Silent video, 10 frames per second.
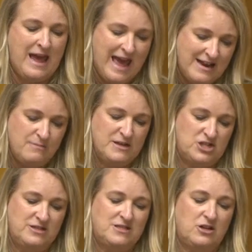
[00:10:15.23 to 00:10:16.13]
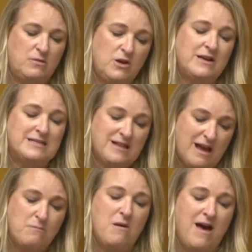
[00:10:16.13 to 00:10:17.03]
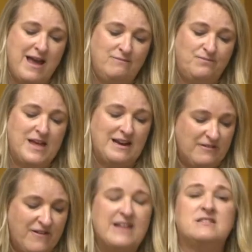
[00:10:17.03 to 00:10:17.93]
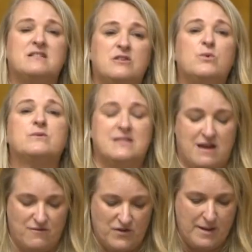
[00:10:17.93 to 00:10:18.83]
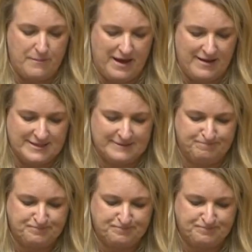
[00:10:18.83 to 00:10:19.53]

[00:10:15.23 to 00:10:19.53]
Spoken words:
and emissions to communities like mine that live under the north-south flight paths.